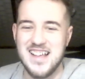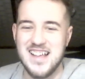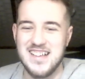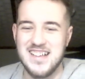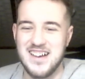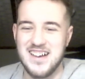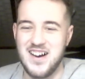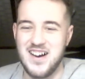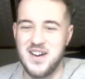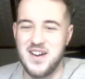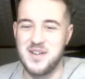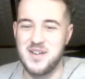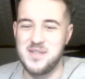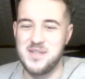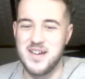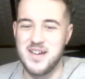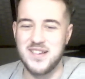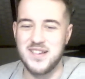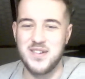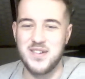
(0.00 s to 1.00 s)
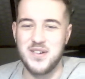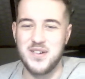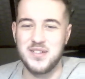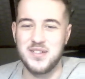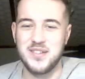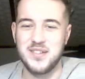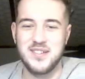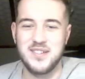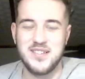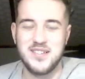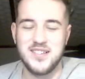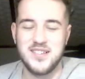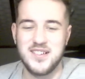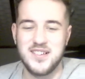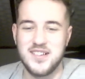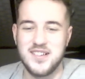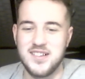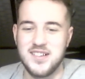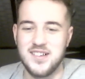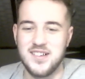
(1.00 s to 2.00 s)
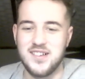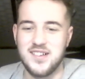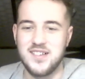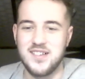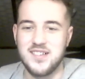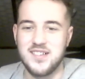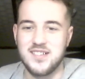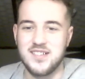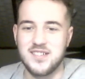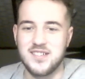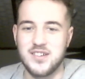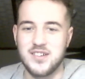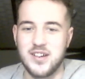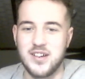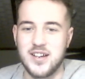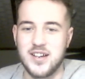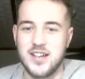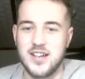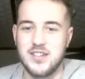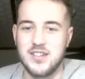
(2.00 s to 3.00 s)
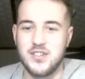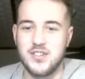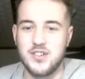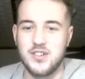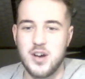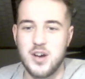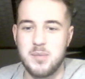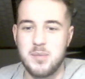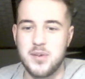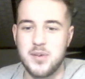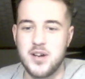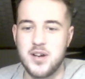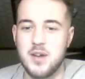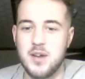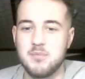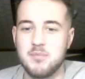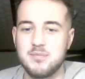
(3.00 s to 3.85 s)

Oh my god. God, I need to sharpen up.